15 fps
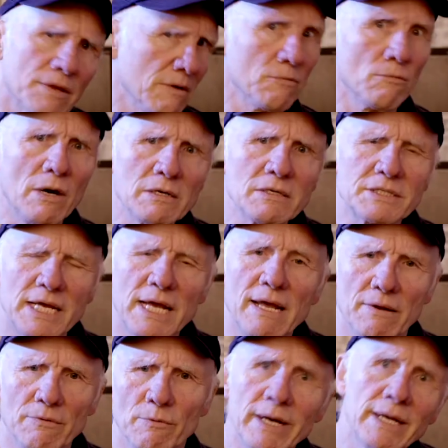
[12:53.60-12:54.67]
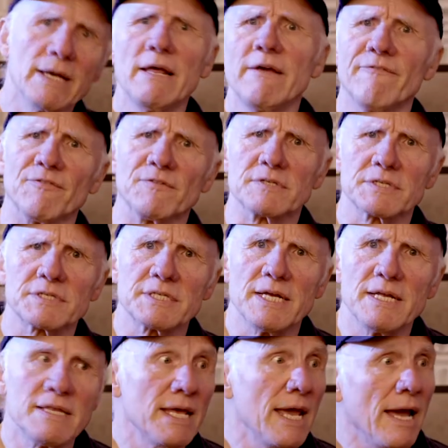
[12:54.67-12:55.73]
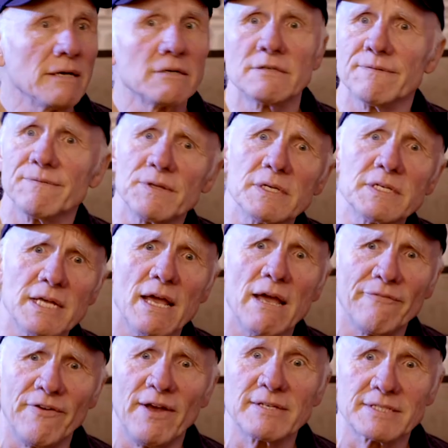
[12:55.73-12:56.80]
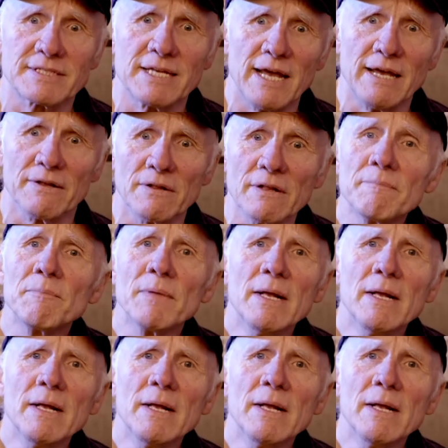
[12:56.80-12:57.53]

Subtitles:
that one day we'd live to see the end of the DFS sale?